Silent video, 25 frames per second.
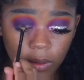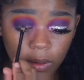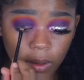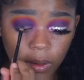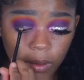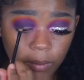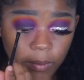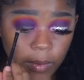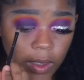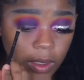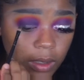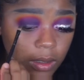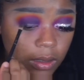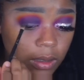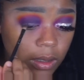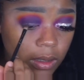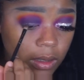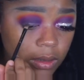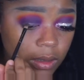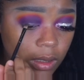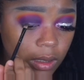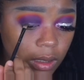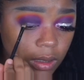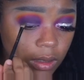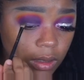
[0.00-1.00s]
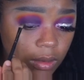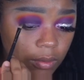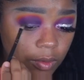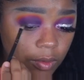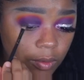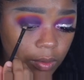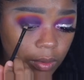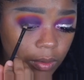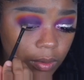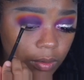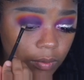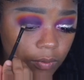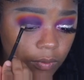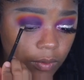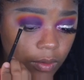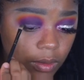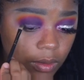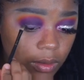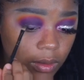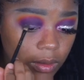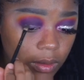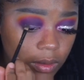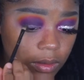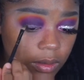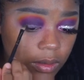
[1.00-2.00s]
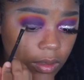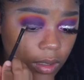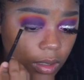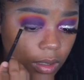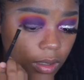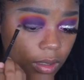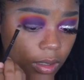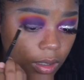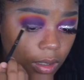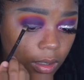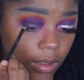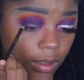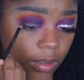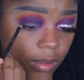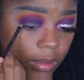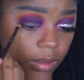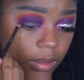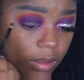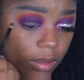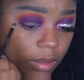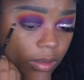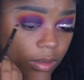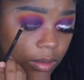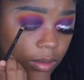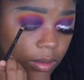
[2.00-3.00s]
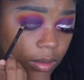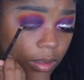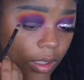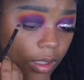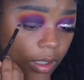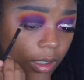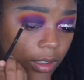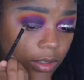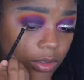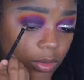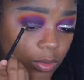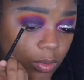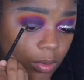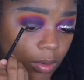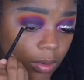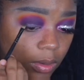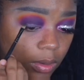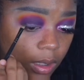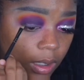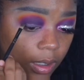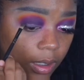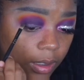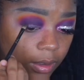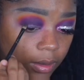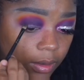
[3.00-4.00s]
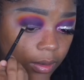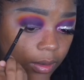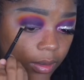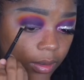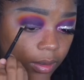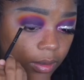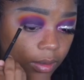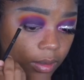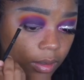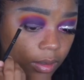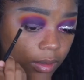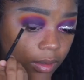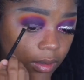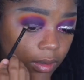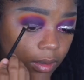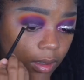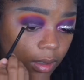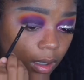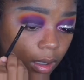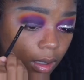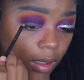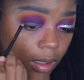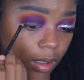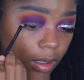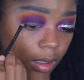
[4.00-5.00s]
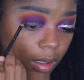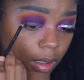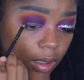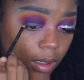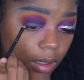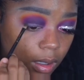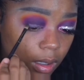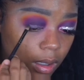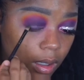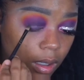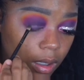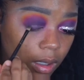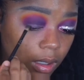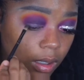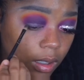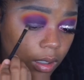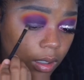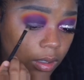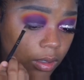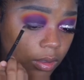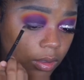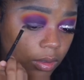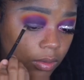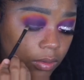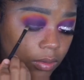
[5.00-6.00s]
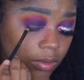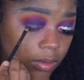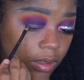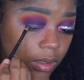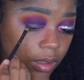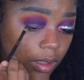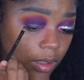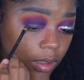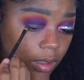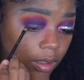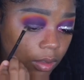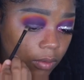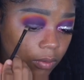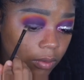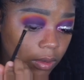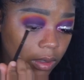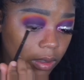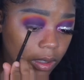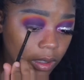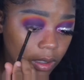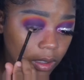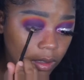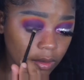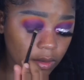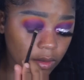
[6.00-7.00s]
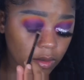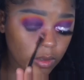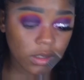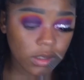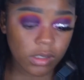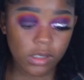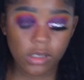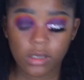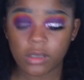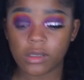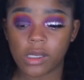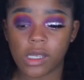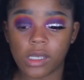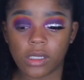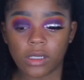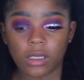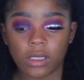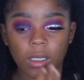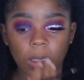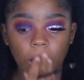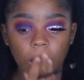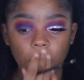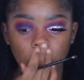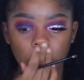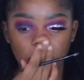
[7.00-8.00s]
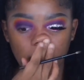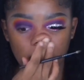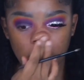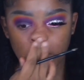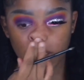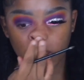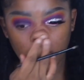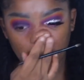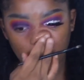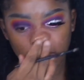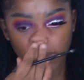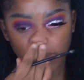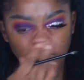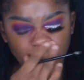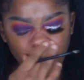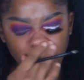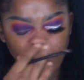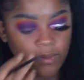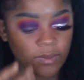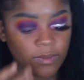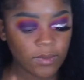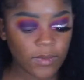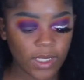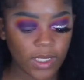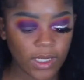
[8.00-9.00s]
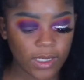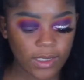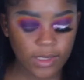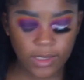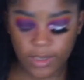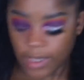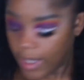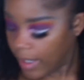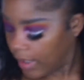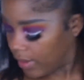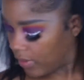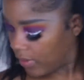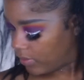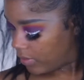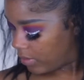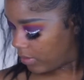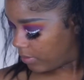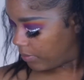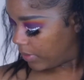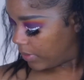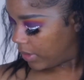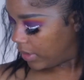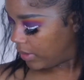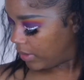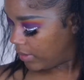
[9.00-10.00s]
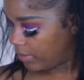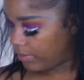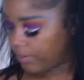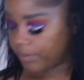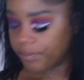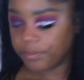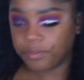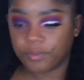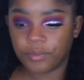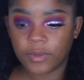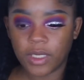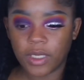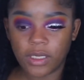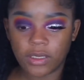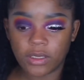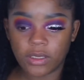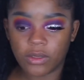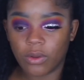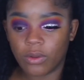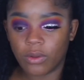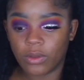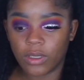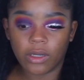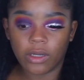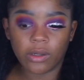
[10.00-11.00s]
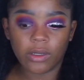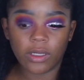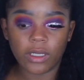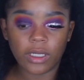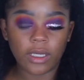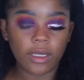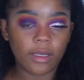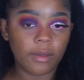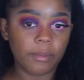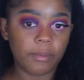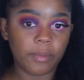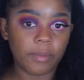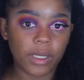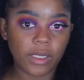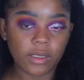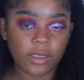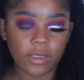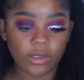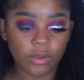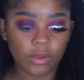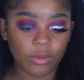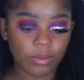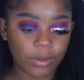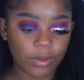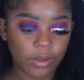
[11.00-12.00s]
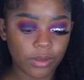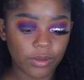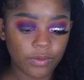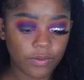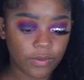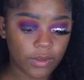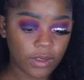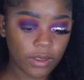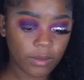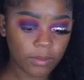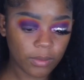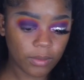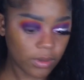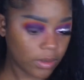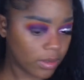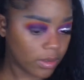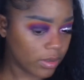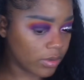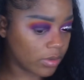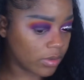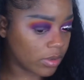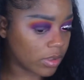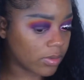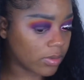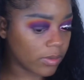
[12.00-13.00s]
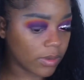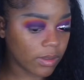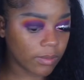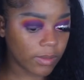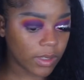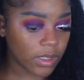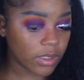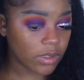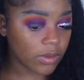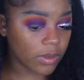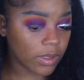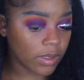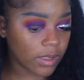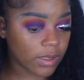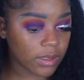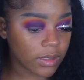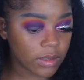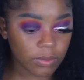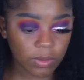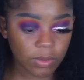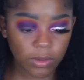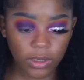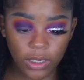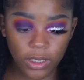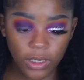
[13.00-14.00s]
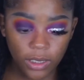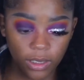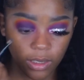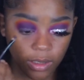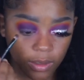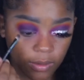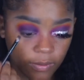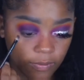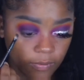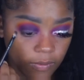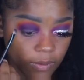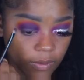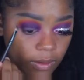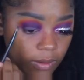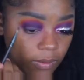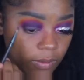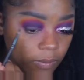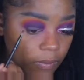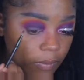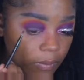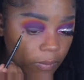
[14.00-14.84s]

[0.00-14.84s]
I mean, it doesn't have to be perfect. It's not like it's an actual liner. Like you're using a liquid liner. It's glitter, so it's not going to be, it's only going to get but so perfect. But you just want to make sure that it's pretty even.